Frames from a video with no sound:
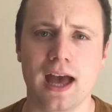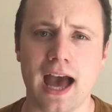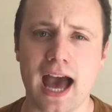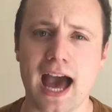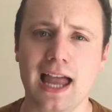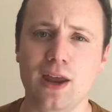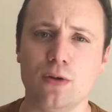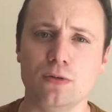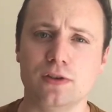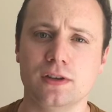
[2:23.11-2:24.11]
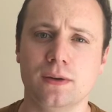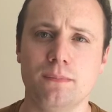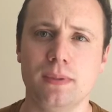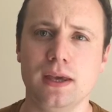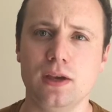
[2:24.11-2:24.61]
Hallowed
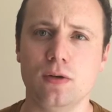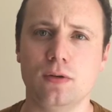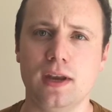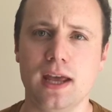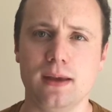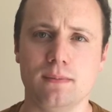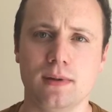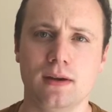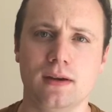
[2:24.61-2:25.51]
be your name.